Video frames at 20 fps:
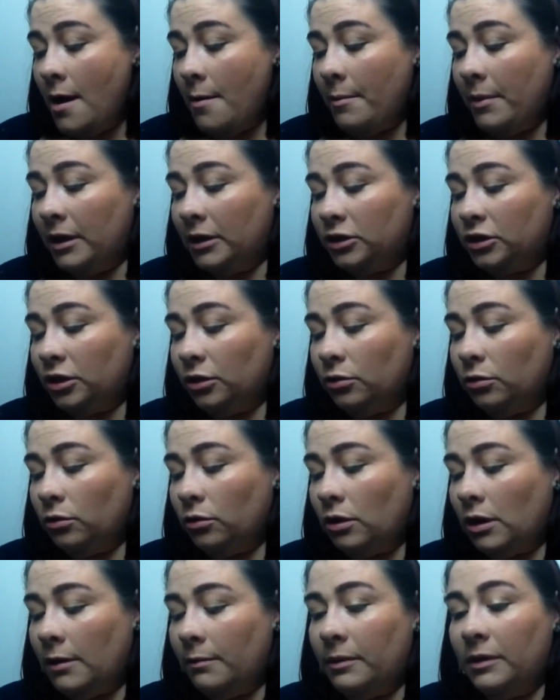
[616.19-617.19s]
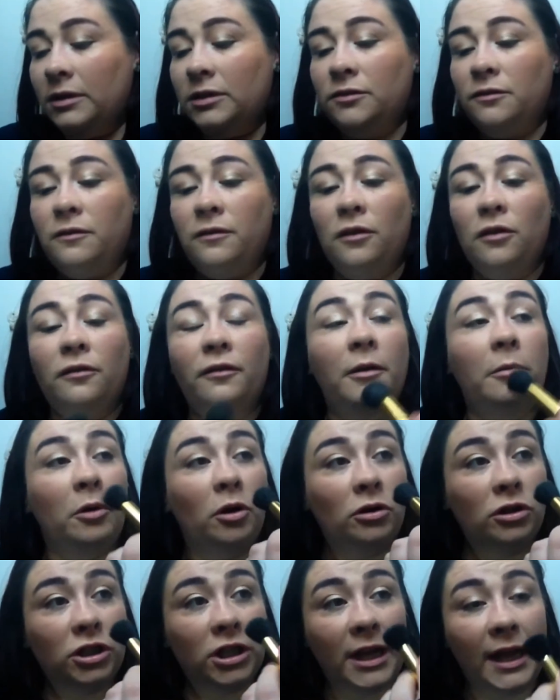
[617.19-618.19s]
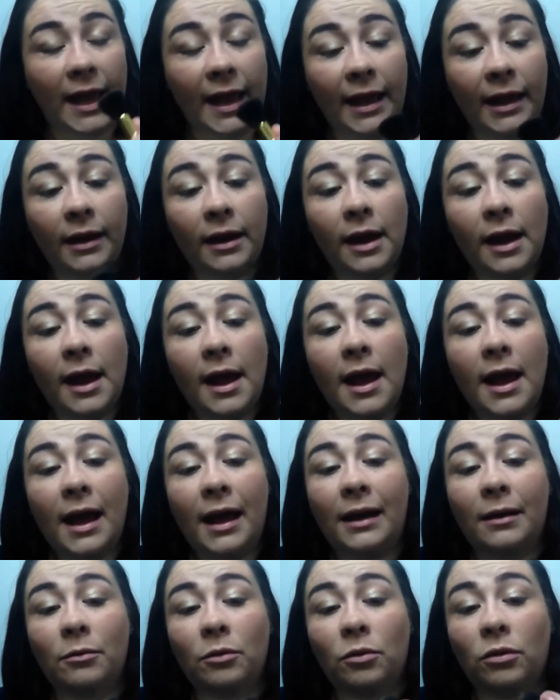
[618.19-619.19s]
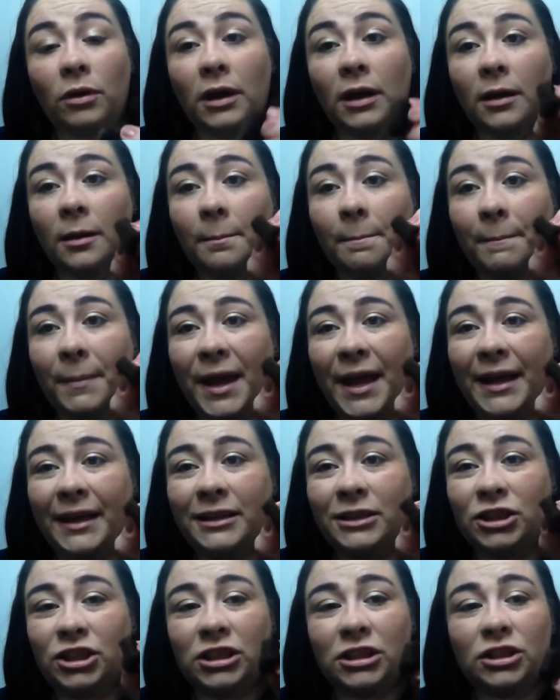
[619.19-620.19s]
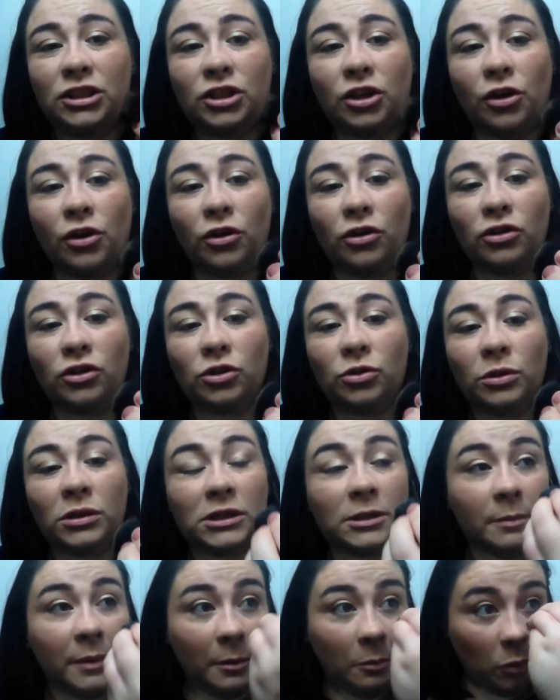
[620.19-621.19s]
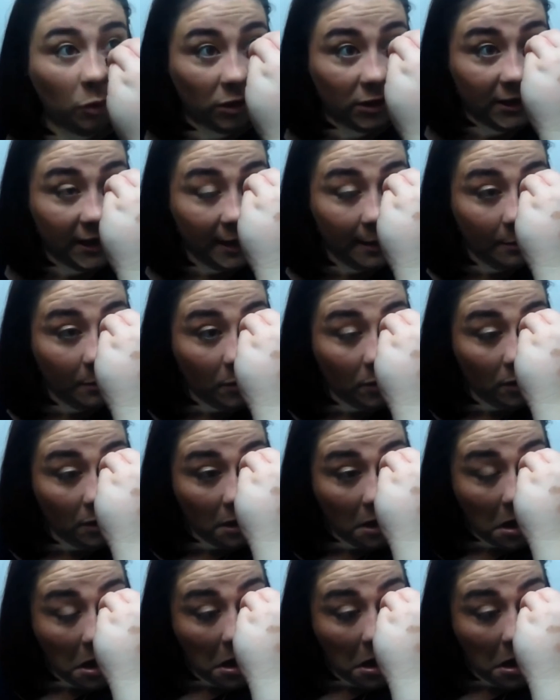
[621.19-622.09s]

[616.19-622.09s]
I'm actually going to grab this fluffy brush again and I'm going to pinch it down so it's a bit more tapered.